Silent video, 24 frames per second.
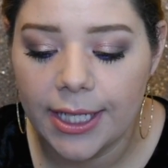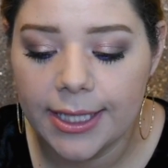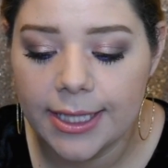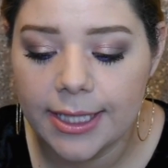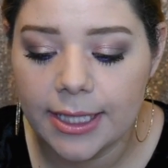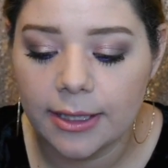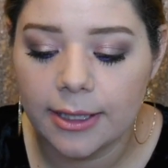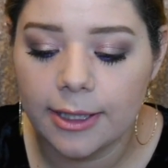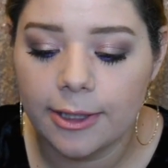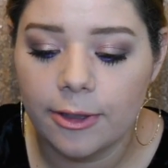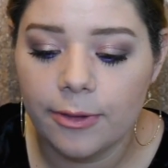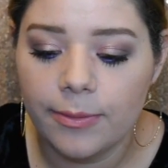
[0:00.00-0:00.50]
It's
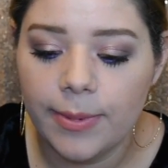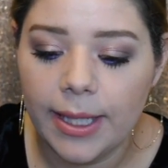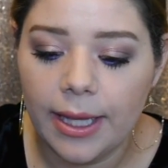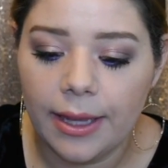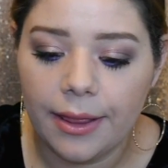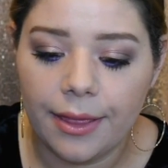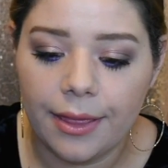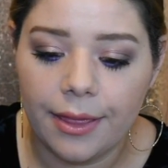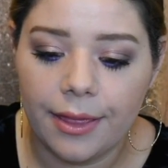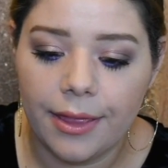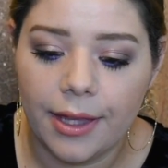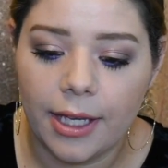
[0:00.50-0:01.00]
a little
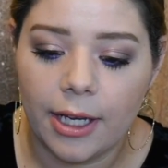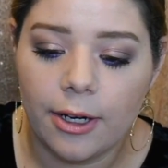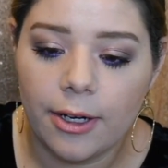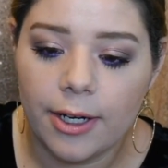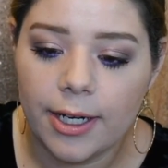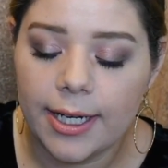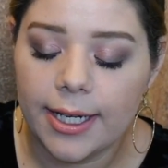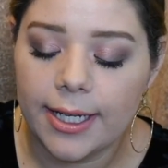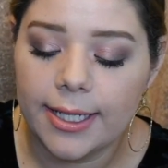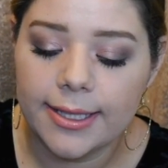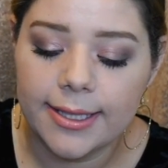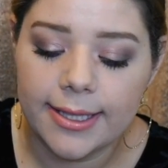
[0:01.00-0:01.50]
bit thicker
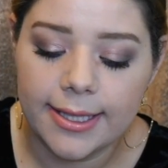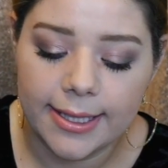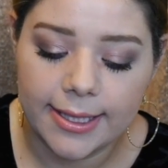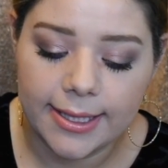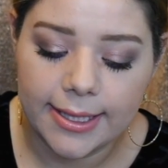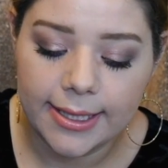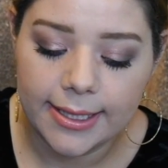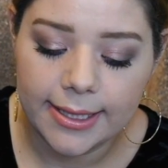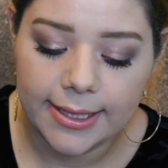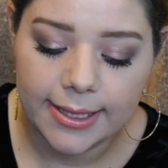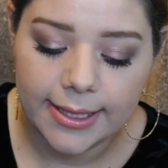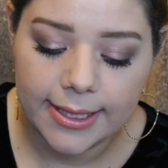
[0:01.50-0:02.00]
in
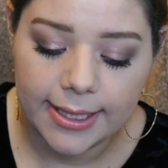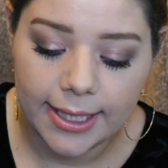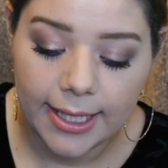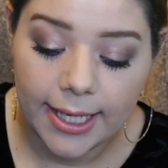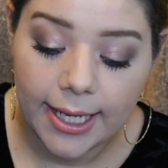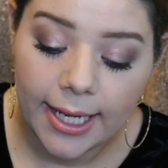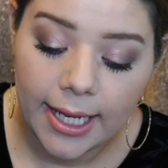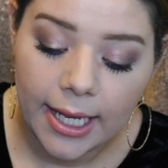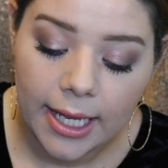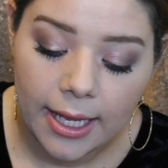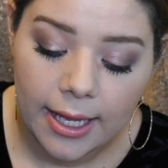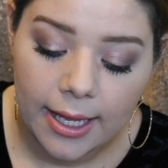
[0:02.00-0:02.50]

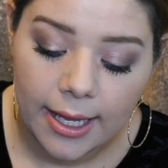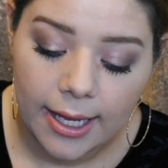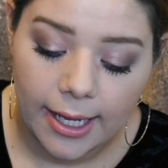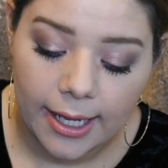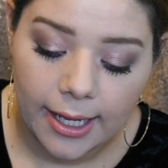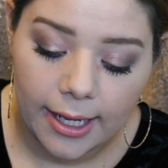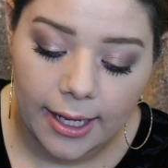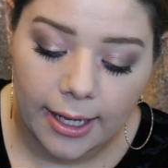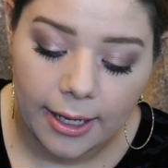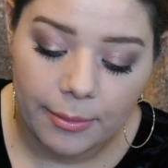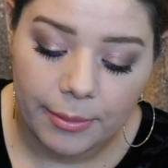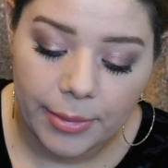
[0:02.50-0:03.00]
consistency,
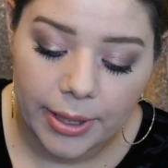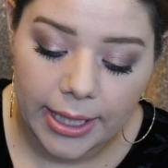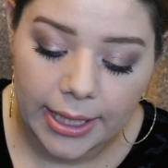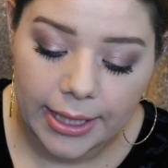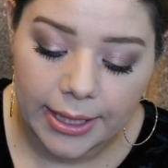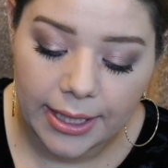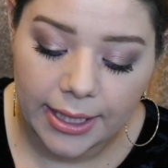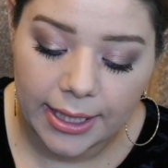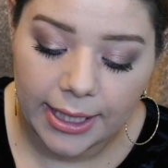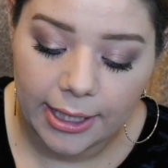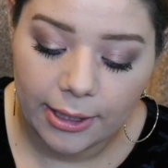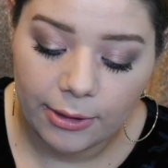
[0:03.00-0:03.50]
but I
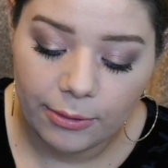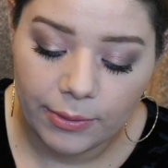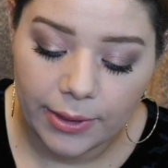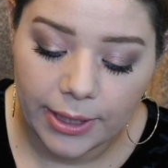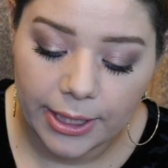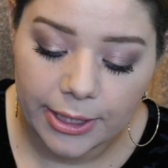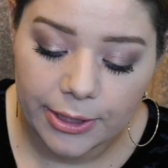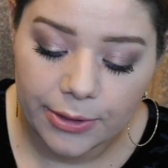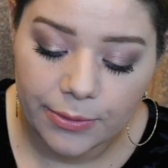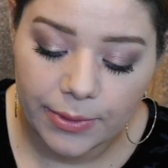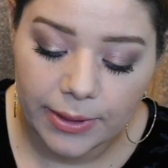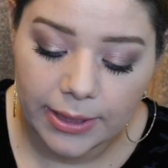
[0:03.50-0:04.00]
think it
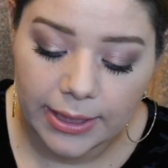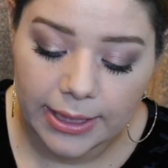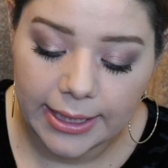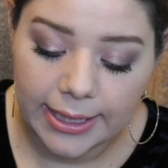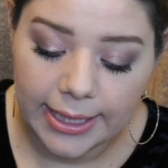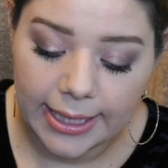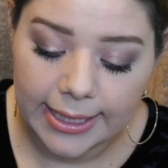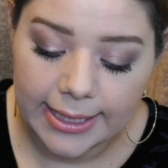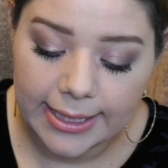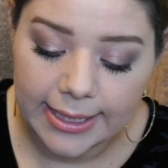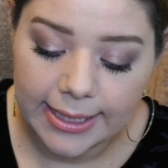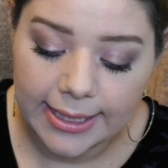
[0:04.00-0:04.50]
wears really
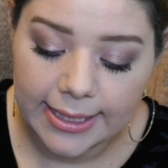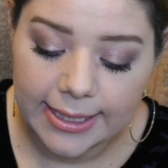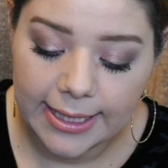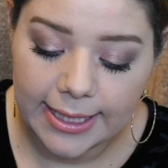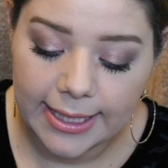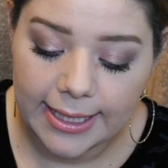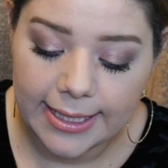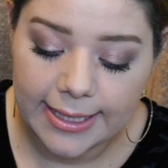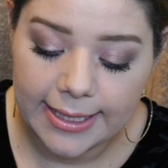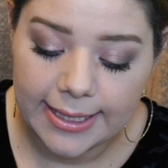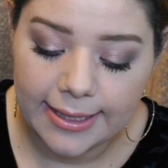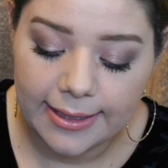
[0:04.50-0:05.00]
nicely
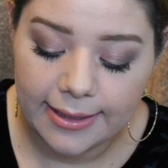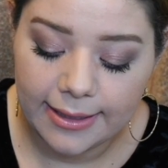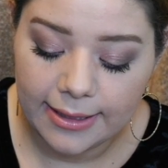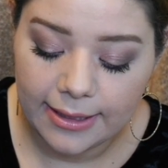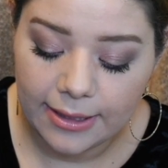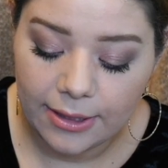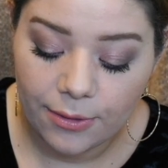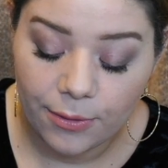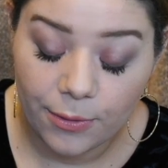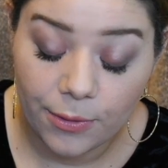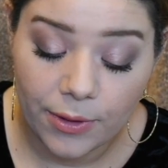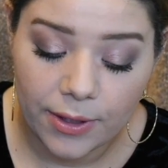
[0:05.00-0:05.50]

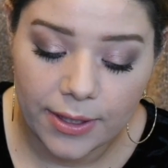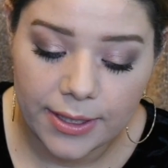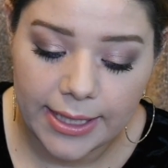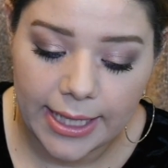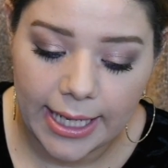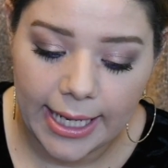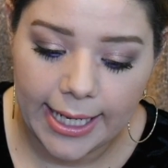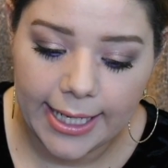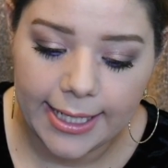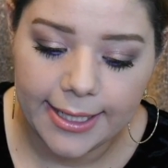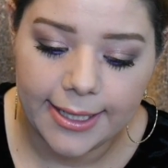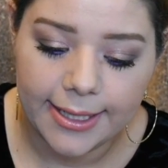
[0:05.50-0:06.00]
through the day.